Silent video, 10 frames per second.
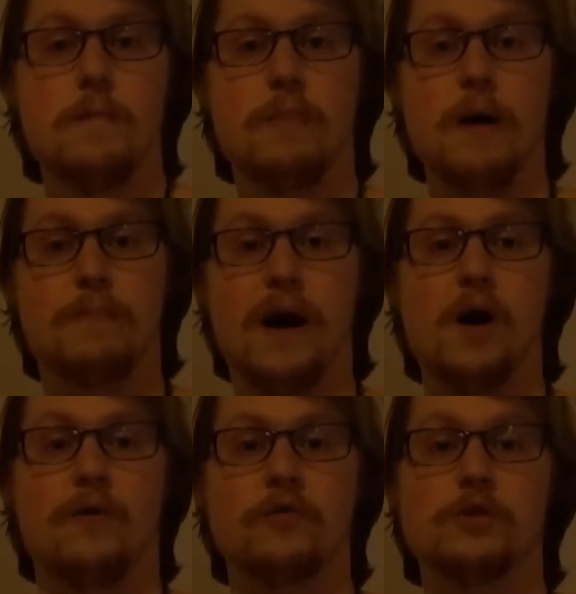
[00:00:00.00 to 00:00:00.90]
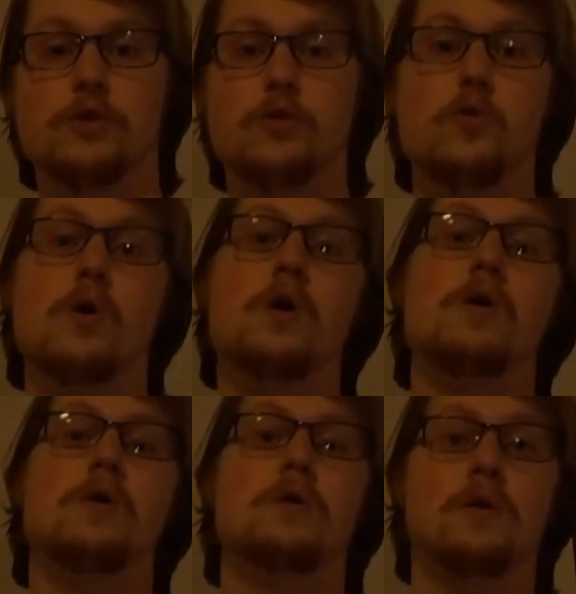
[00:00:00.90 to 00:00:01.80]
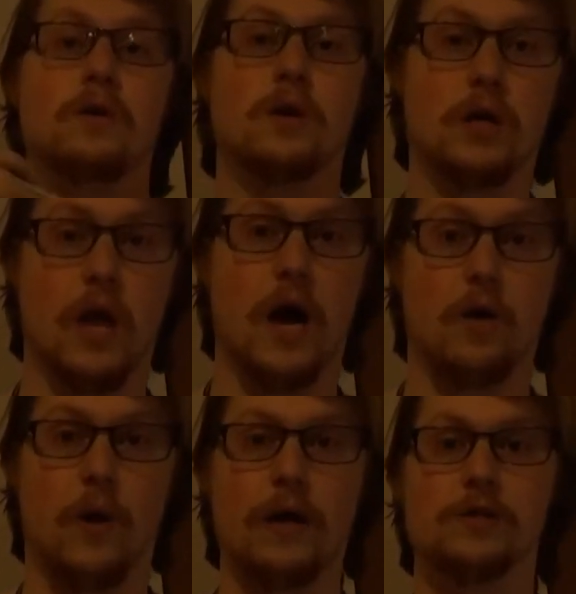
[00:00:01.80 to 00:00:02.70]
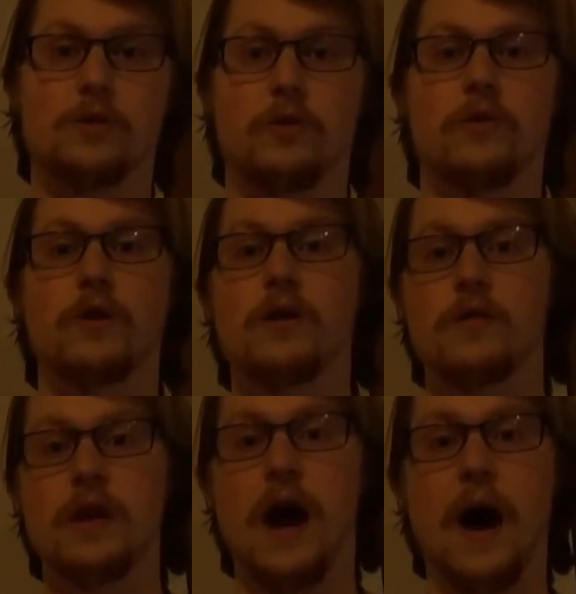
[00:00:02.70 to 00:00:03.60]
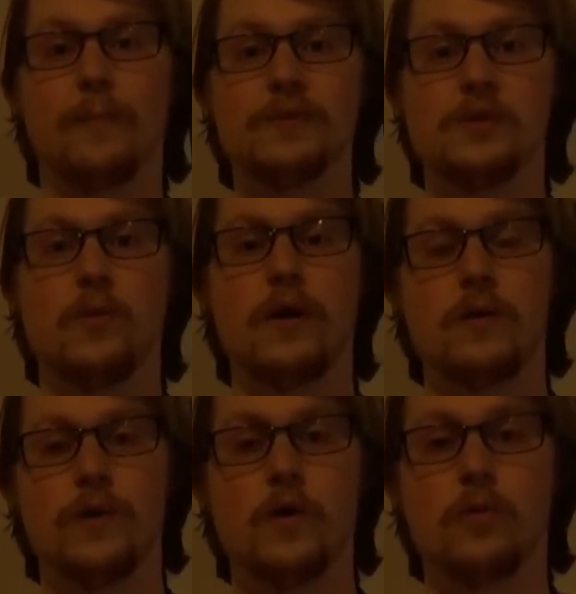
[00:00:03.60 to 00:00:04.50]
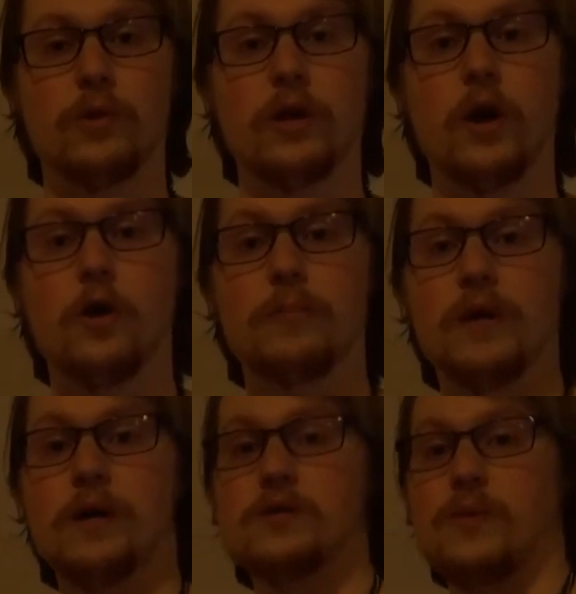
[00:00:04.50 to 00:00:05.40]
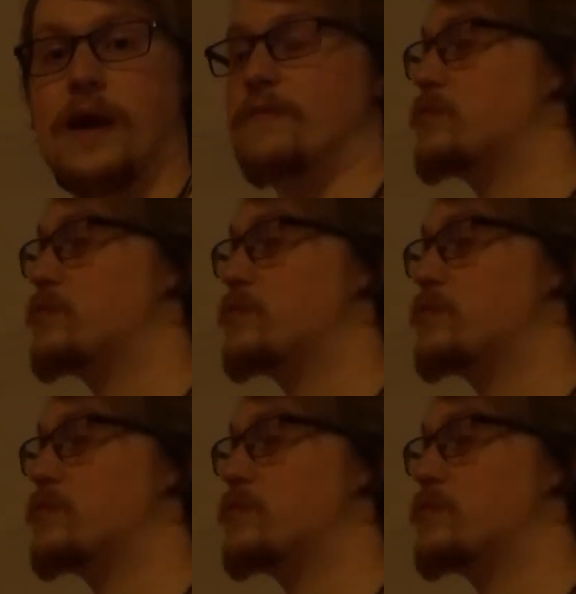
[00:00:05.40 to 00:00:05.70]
by pi over 2 clockwise, sort of the opposite way that we normally go, because we have